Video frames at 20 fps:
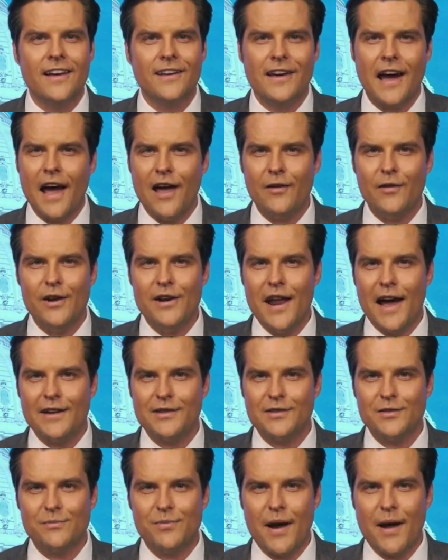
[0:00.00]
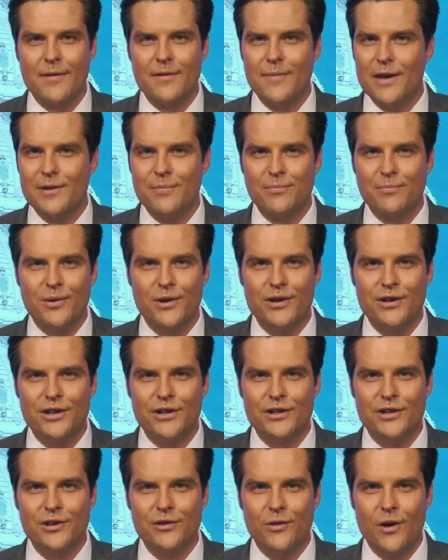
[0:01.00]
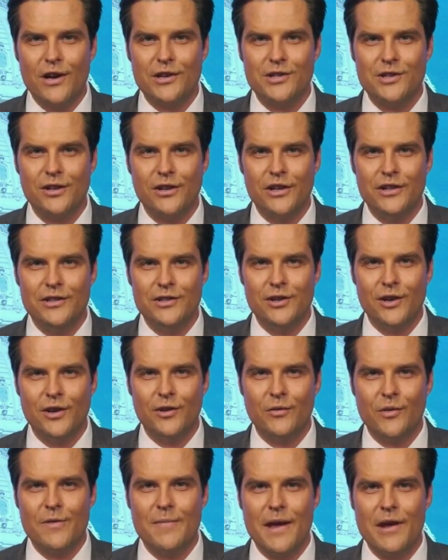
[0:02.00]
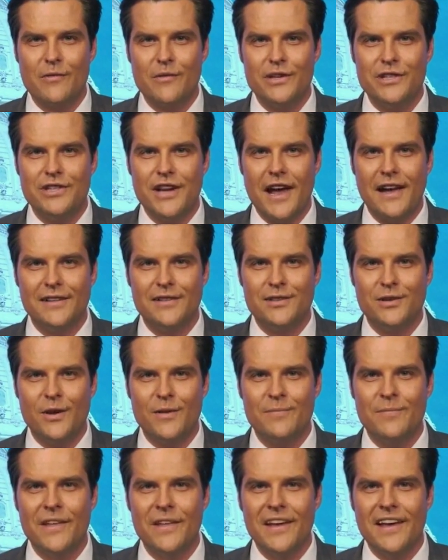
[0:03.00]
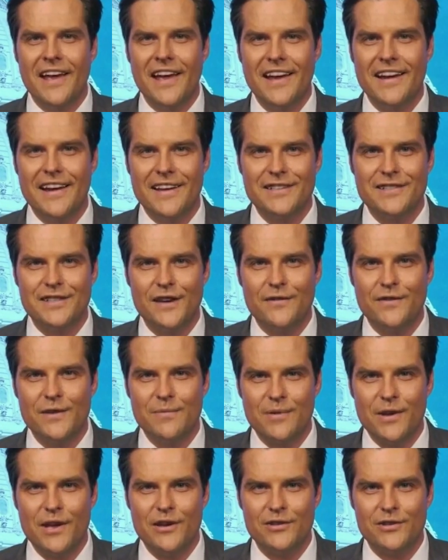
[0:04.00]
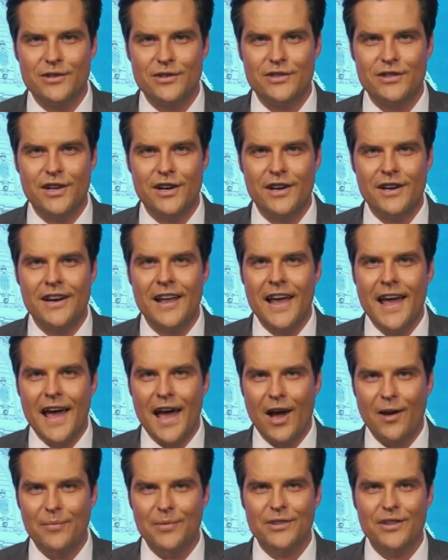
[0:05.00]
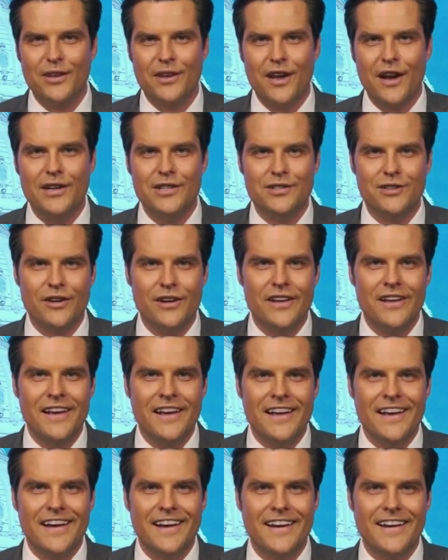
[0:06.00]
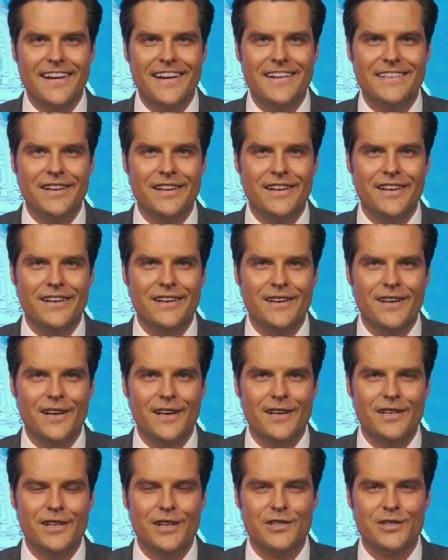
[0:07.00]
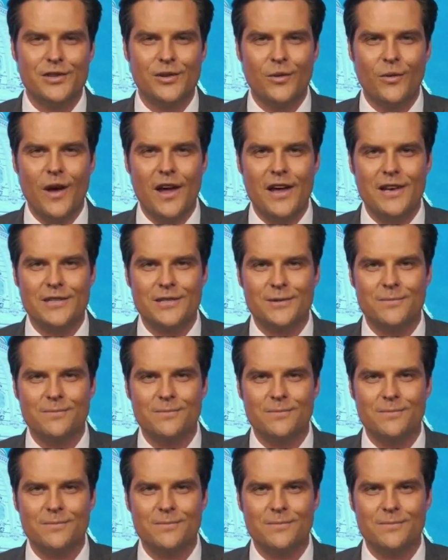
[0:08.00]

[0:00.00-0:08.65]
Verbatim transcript: Kyle Rittenhouse would probably make a pretty good congressional intern. We may reach out to him and see if he'd be interested in helping the country in additional ways.